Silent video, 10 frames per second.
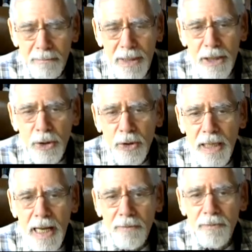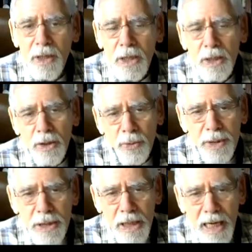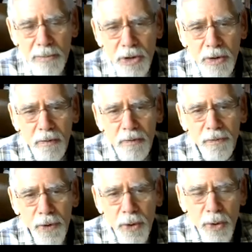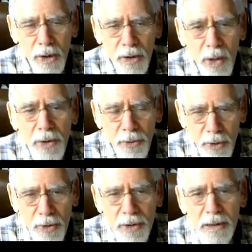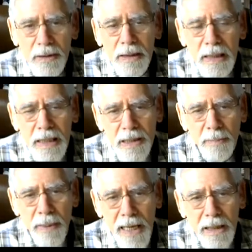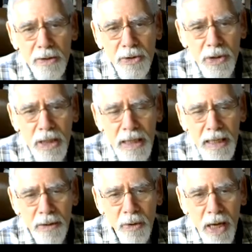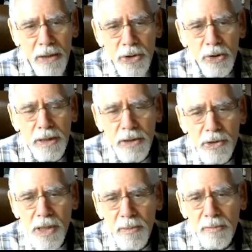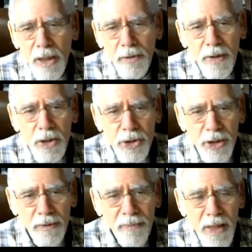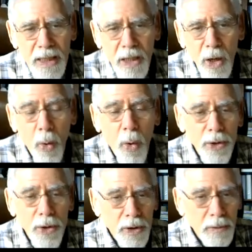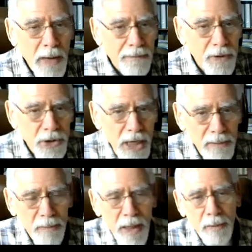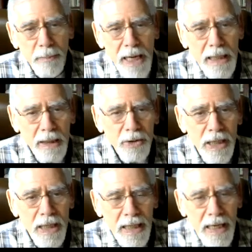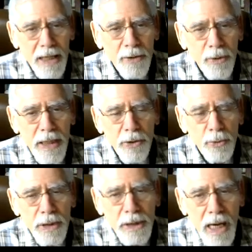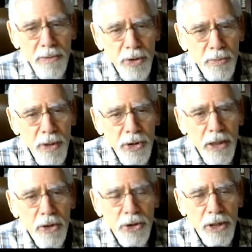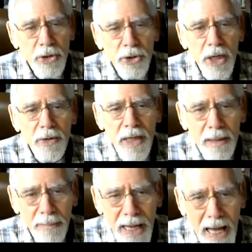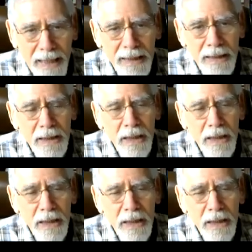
meaning you can have three times fewer, one third the panels, and still get the same amount of energy. Or you can have the same amount of panels and create three times as much energy and share that back